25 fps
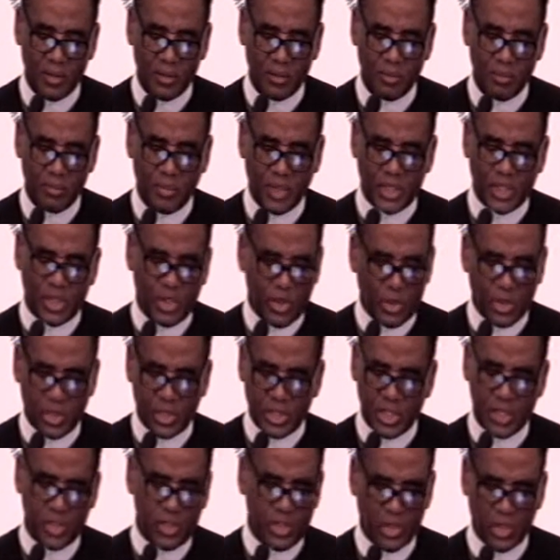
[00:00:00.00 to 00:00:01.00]
But you
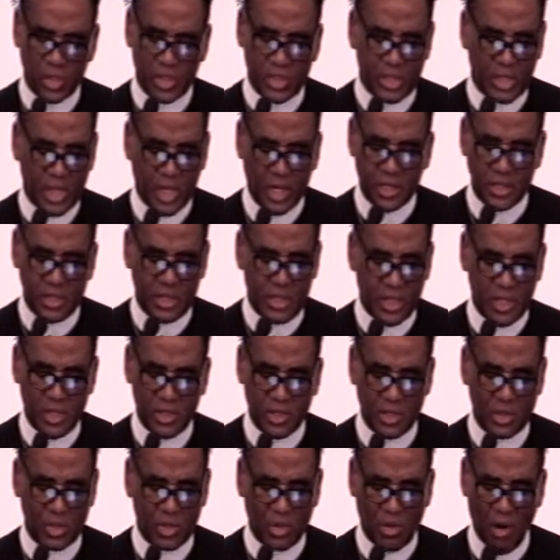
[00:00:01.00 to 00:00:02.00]
sent your son,
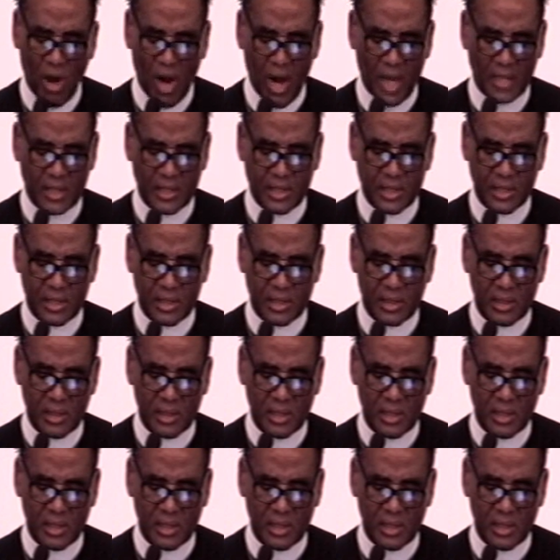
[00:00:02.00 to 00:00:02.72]
Jesus Christ.